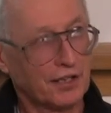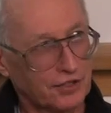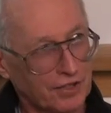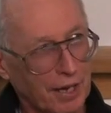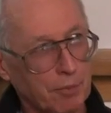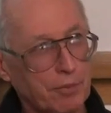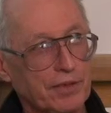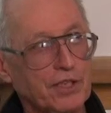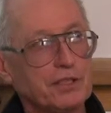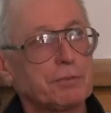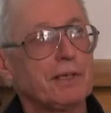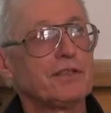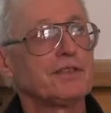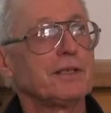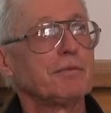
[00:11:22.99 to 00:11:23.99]
Japanese
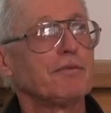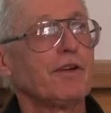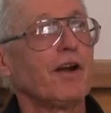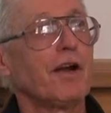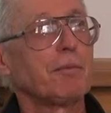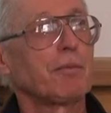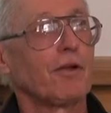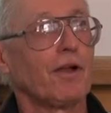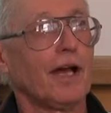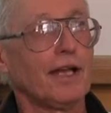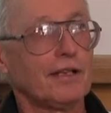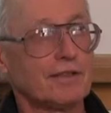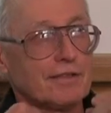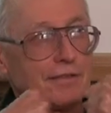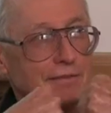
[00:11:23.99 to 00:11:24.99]
may seem very
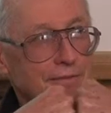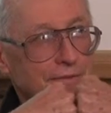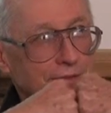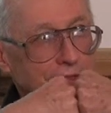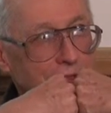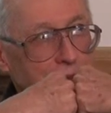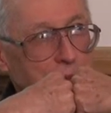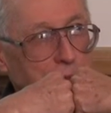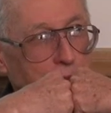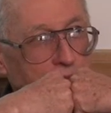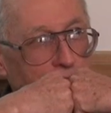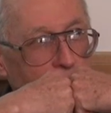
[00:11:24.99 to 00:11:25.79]
polite, but